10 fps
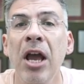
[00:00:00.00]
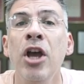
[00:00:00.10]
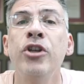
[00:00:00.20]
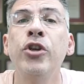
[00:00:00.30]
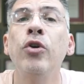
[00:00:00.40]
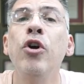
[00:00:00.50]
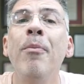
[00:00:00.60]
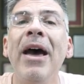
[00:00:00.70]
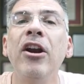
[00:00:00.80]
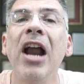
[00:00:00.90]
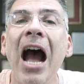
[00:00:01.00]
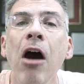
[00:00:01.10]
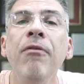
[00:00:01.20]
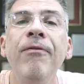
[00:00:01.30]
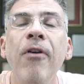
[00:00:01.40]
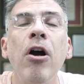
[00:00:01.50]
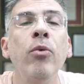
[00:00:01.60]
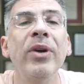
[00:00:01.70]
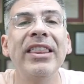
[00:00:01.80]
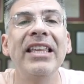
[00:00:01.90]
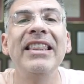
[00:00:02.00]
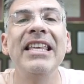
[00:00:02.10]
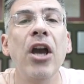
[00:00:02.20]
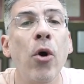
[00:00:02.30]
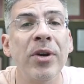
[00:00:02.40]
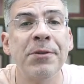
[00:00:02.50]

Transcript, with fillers: So no matter how far within the O S